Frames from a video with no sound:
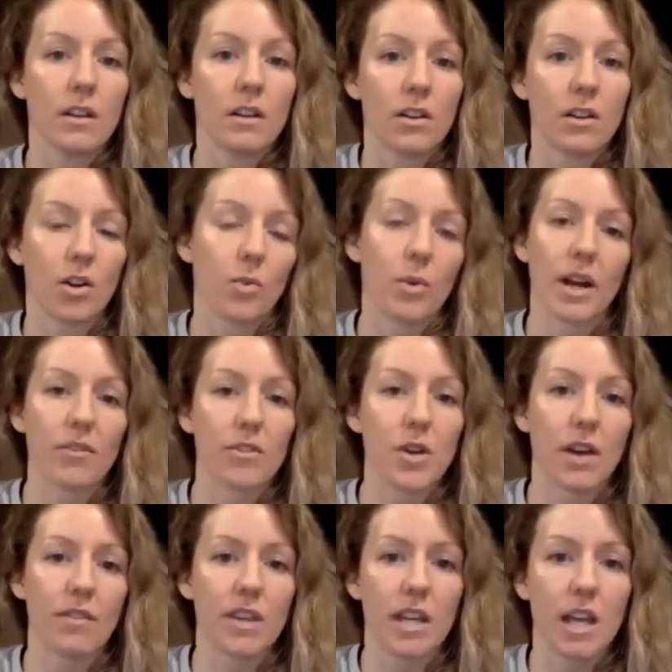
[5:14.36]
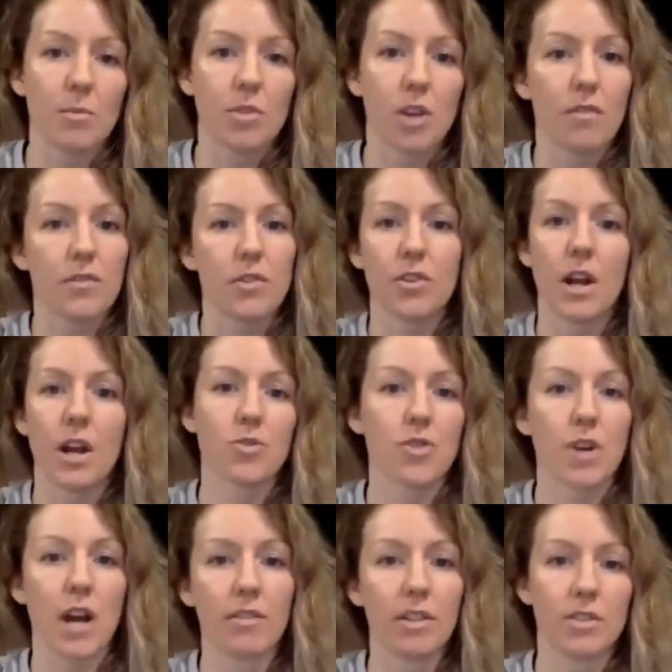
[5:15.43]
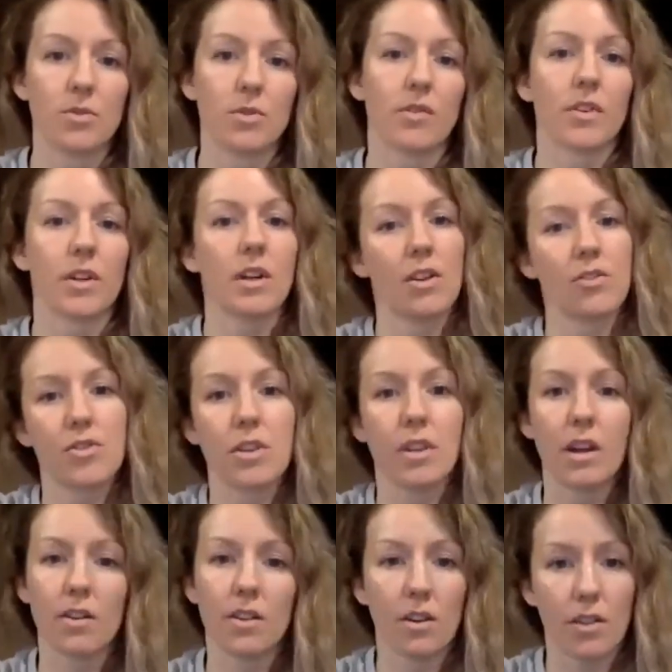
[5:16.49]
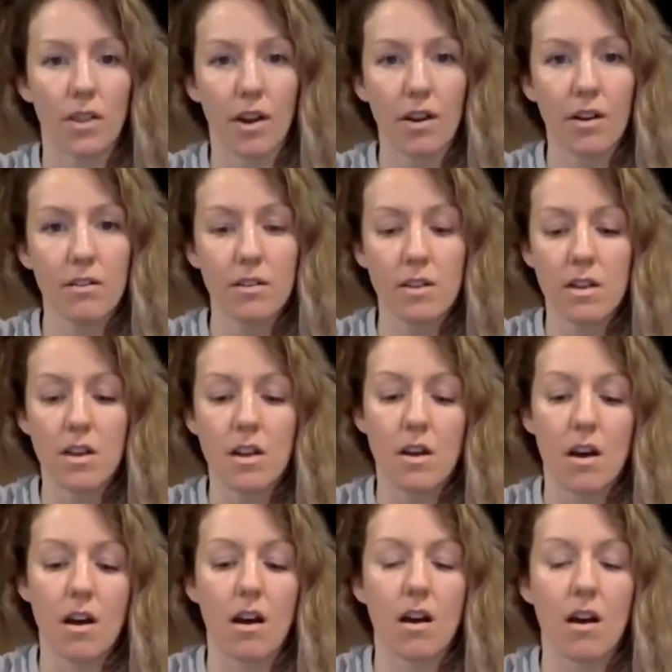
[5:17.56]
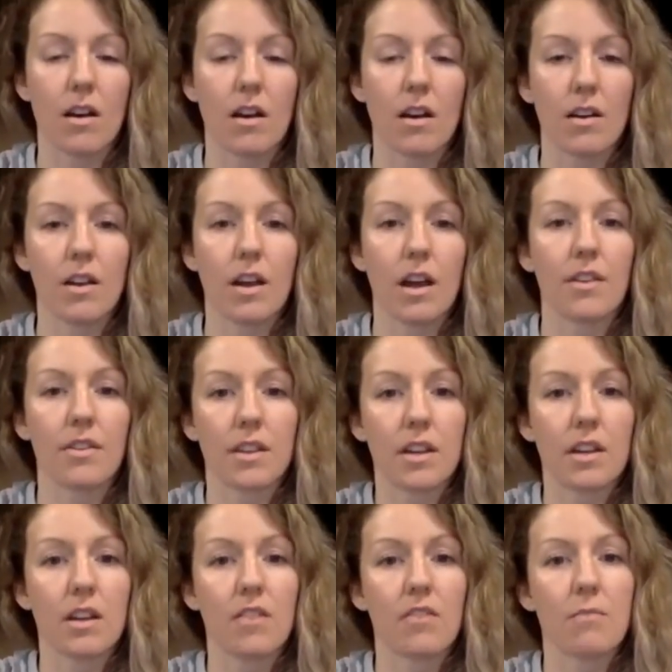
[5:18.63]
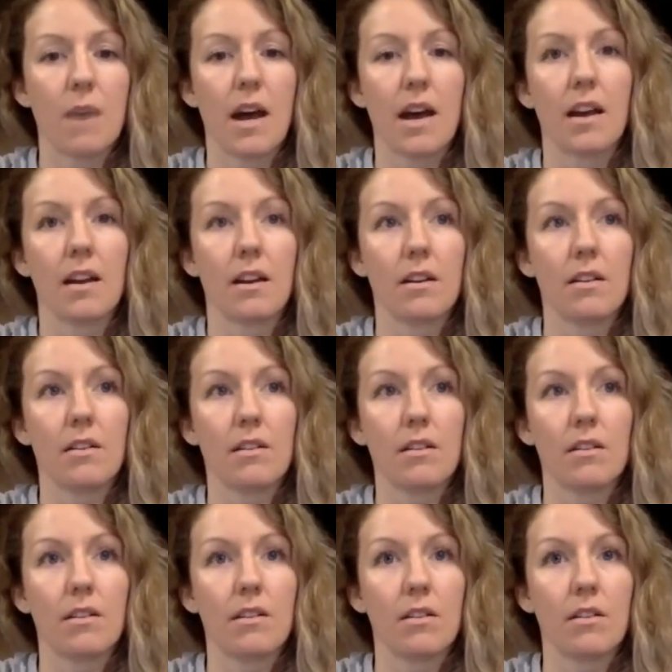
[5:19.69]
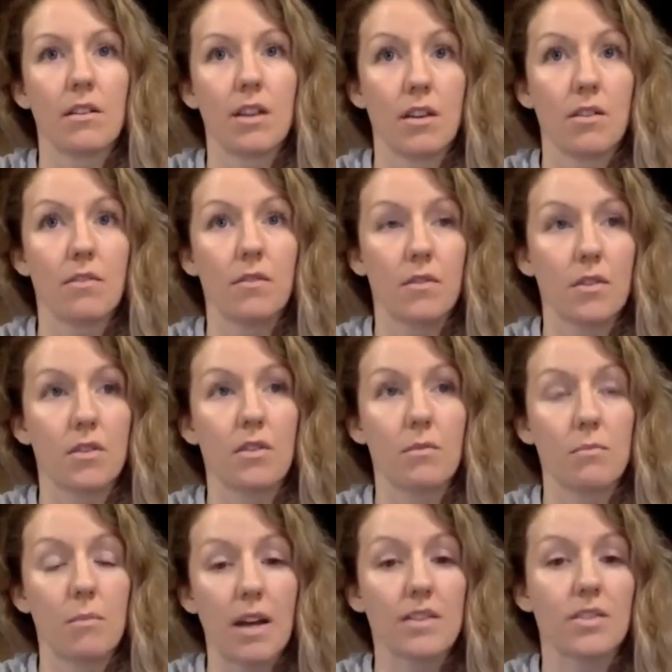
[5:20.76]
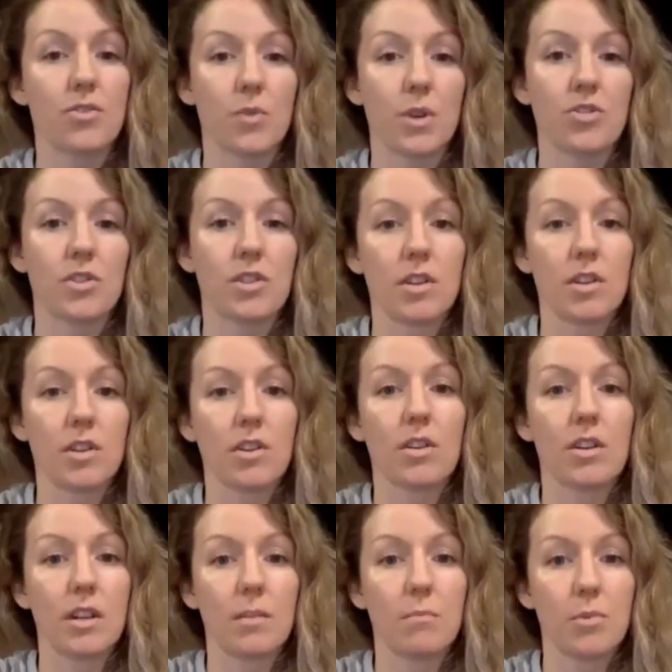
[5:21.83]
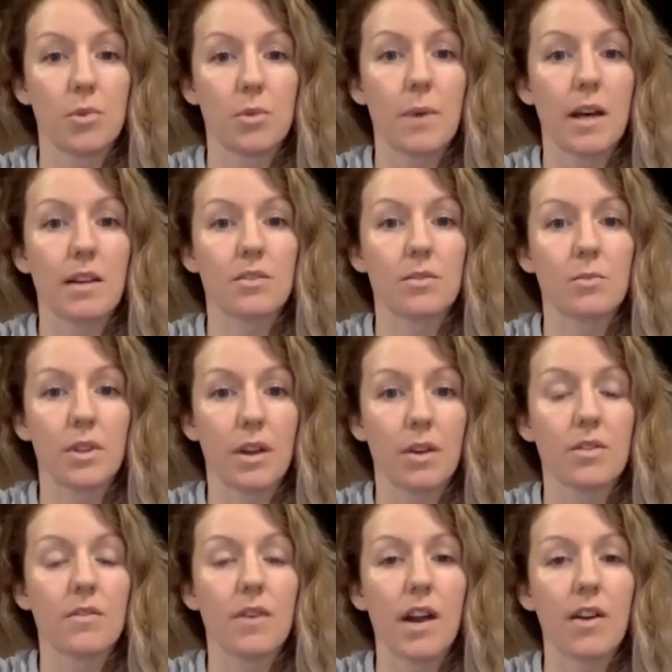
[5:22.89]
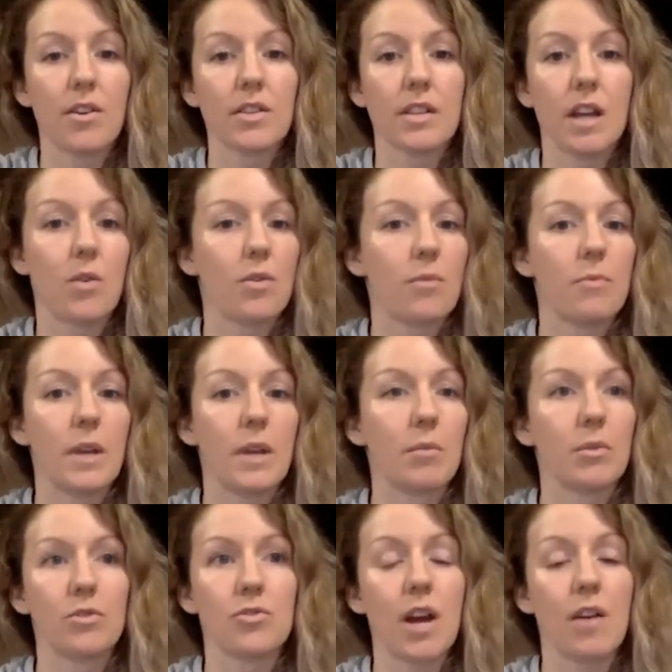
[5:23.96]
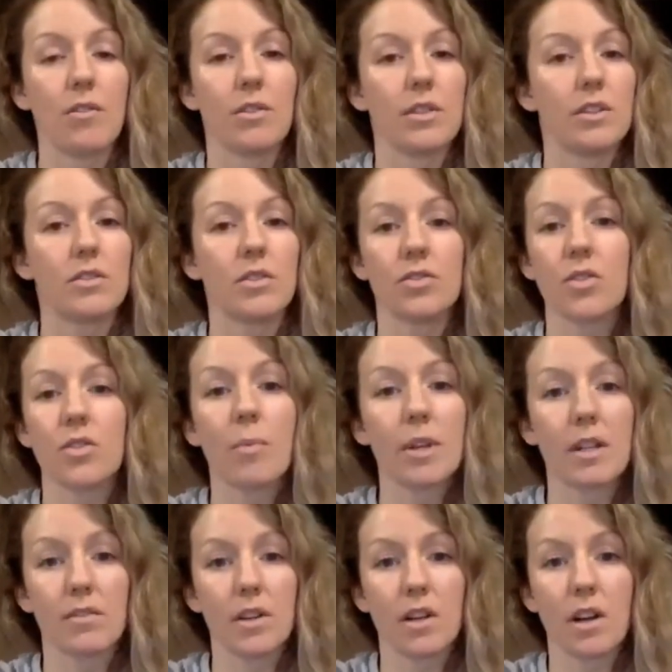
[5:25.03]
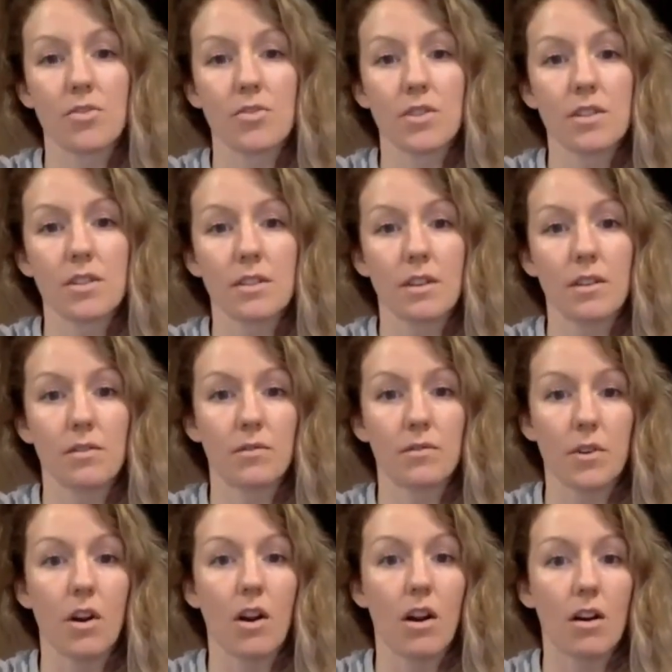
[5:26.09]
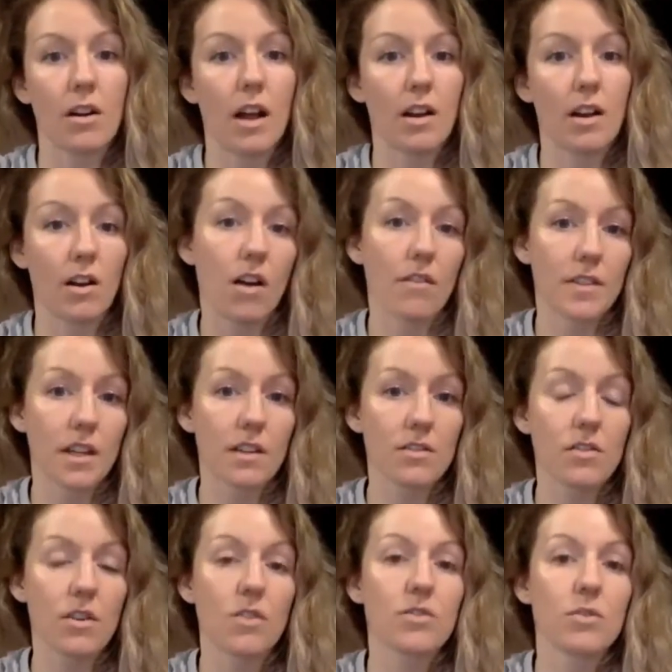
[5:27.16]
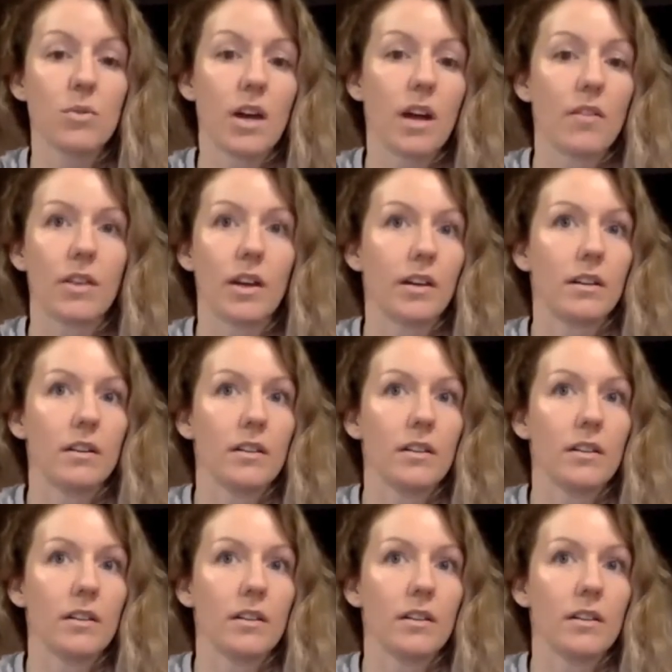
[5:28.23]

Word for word: or whenever you have the games off you're now traveling to a different country there there there uh, mm-hmm. uh, i think if my if my situation here in Budapest without the virus, I would have been able to travel to so many different countries for our on our mm-hmm. off days, you know. So we'll have like